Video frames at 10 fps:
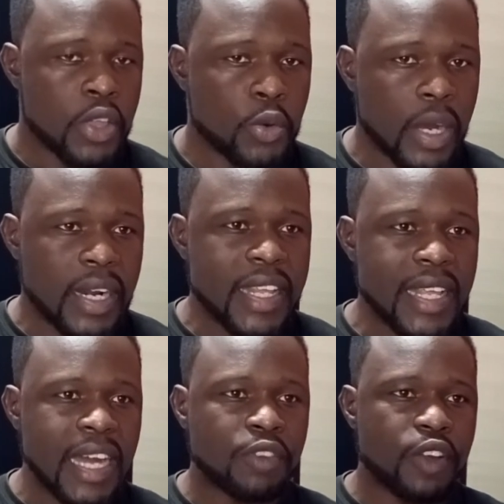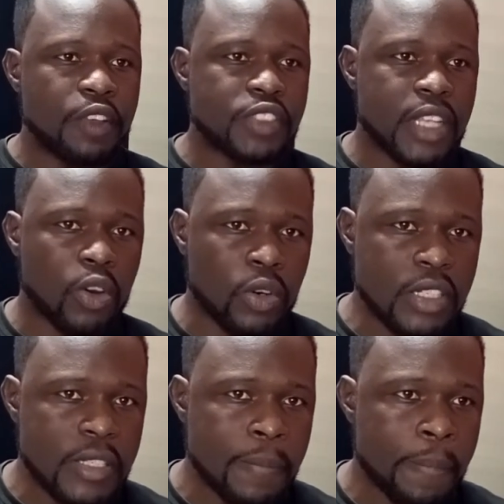You can hear at 5
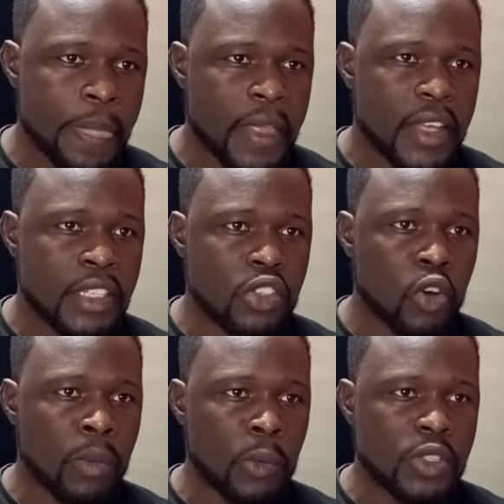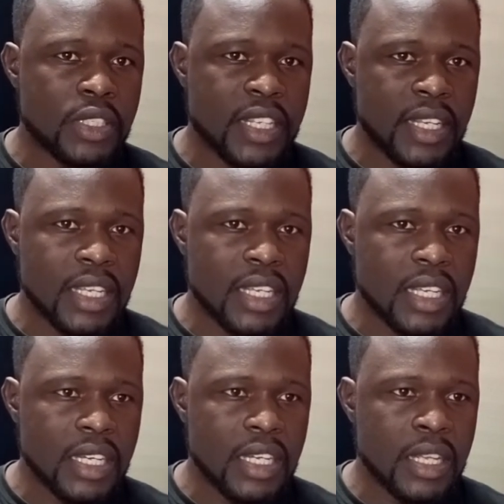seconds, it's almost
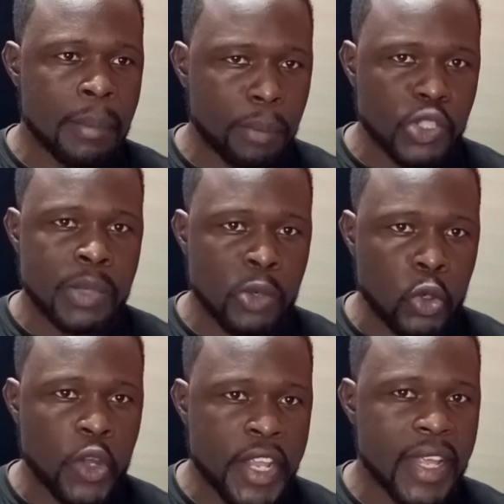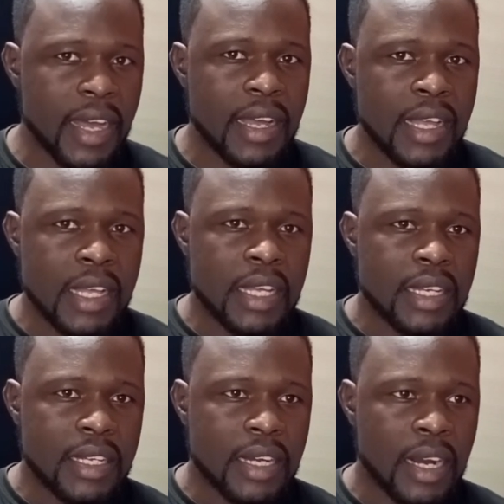impossible to hear
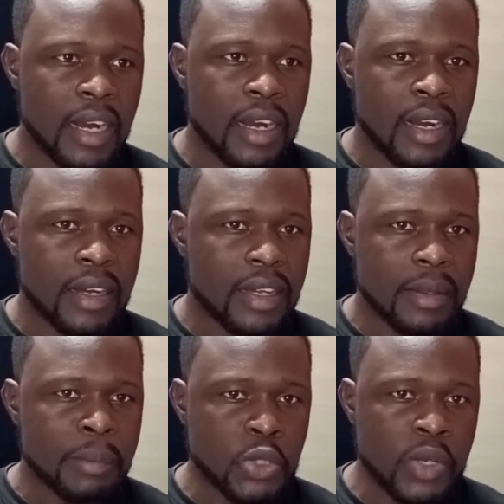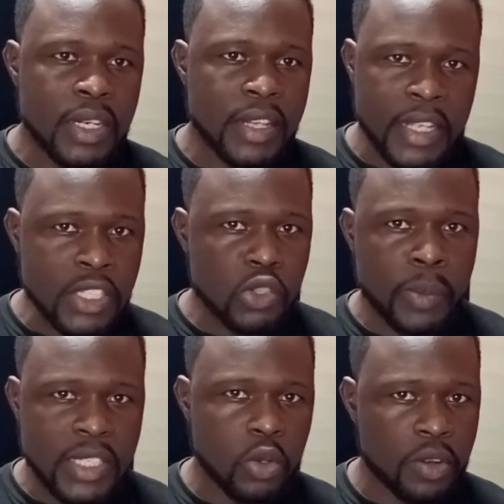uh, between the
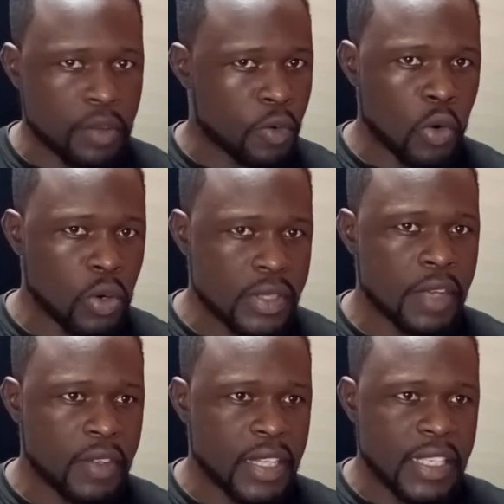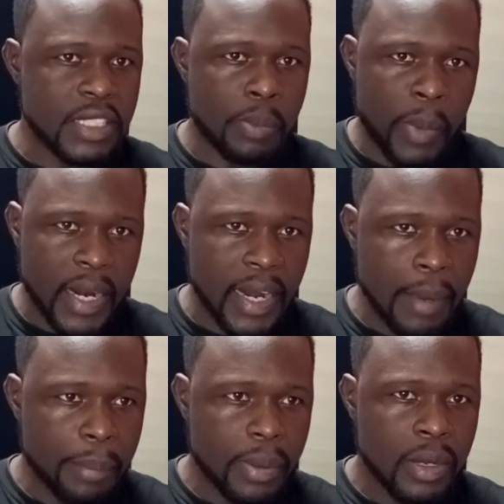instruments or the vocals, everything is smeared
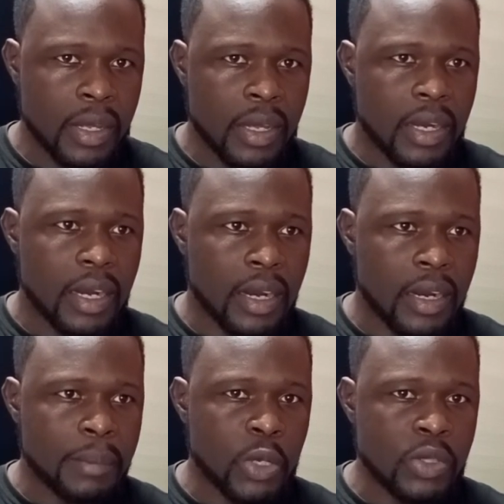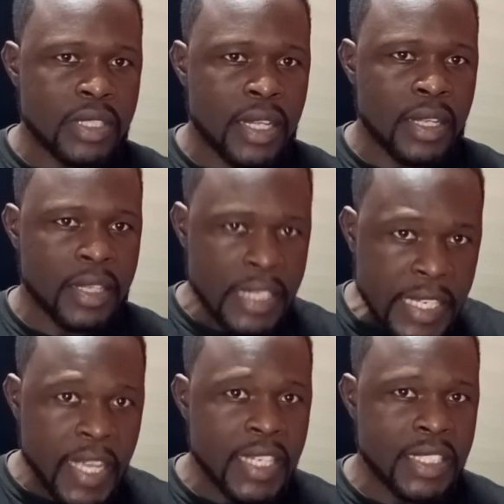up. Uh, because the, the
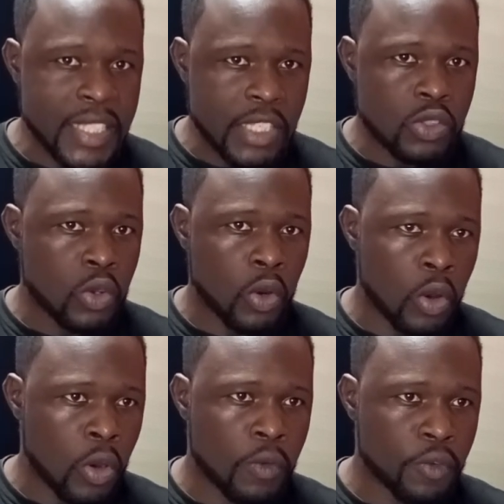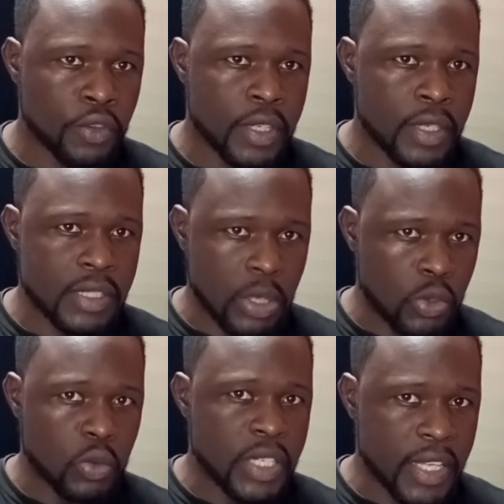decay it takes so long for the
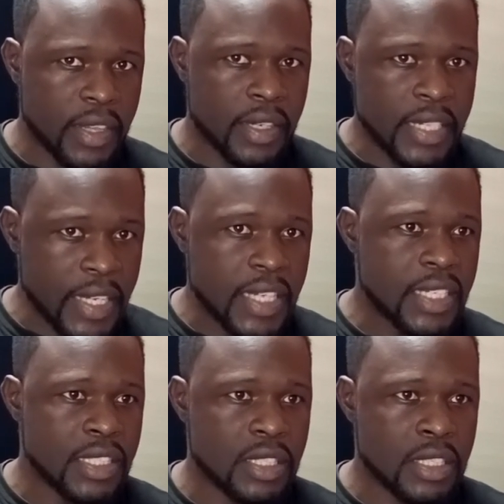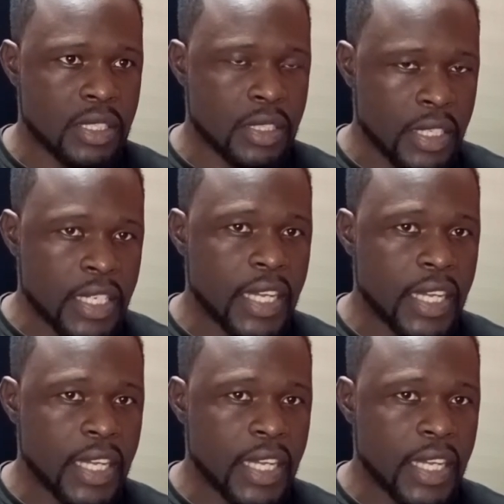sound to decay the decay is, is the